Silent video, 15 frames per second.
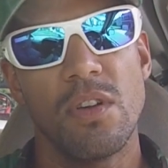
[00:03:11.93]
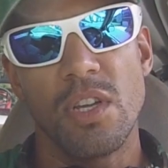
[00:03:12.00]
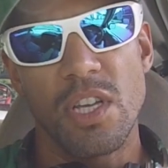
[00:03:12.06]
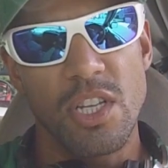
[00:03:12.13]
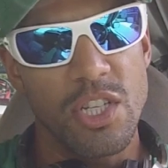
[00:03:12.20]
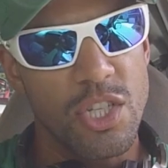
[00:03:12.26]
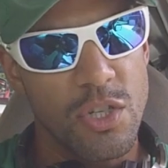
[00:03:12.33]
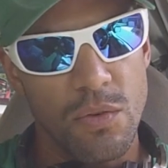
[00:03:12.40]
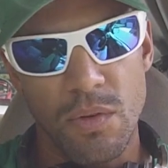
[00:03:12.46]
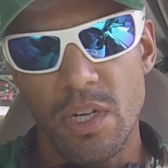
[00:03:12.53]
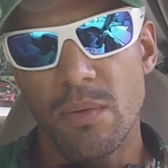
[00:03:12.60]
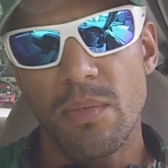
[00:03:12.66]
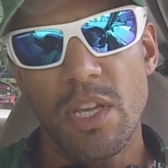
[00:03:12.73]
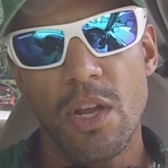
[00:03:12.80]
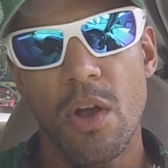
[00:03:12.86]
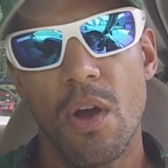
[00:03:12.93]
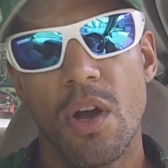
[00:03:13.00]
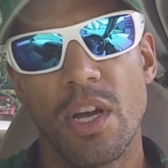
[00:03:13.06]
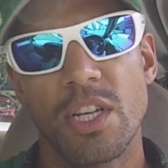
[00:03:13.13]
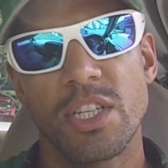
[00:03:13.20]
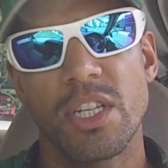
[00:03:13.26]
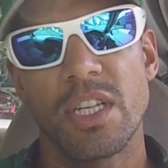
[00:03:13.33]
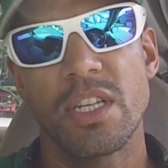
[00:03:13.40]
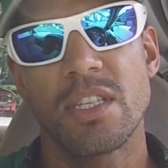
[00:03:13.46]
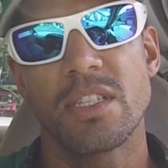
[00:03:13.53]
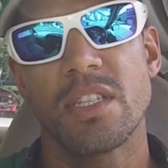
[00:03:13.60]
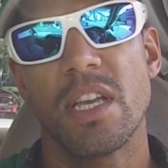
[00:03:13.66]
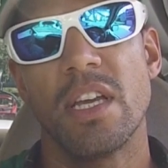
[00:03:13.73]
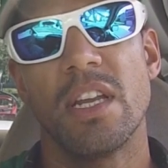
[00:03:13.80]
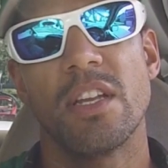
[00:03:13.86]
extremely
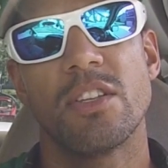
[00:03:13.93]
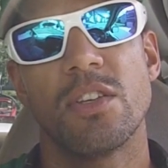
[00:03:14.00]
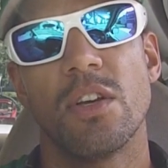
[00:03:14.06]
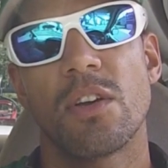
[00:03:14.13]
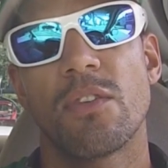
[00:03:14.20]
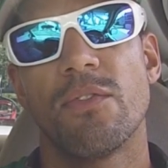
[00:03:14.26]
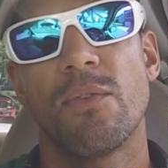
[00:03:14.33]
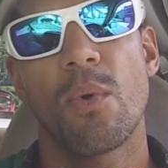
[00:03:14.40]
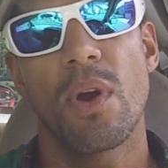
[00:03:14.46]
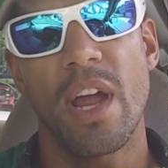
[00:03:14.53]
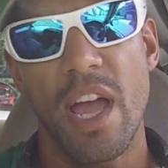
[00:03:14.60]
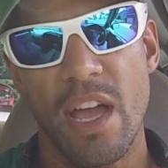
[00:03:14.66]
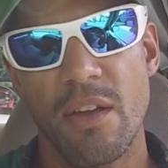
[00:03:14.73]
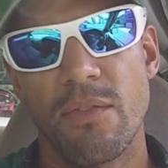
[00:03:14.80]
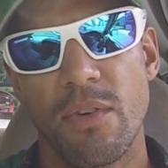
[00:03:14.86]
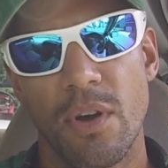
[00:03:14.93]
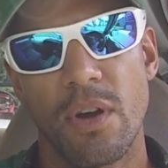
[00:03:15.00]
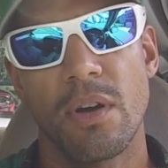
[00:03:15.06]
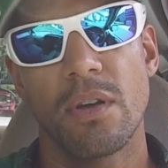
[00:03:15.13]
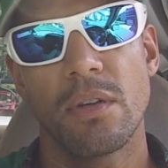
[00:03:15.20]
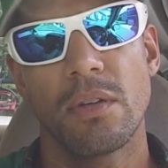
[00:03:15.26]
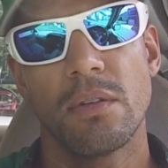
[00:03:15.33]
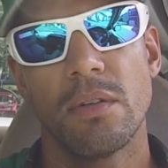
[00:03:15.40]
cautious, and it took forever,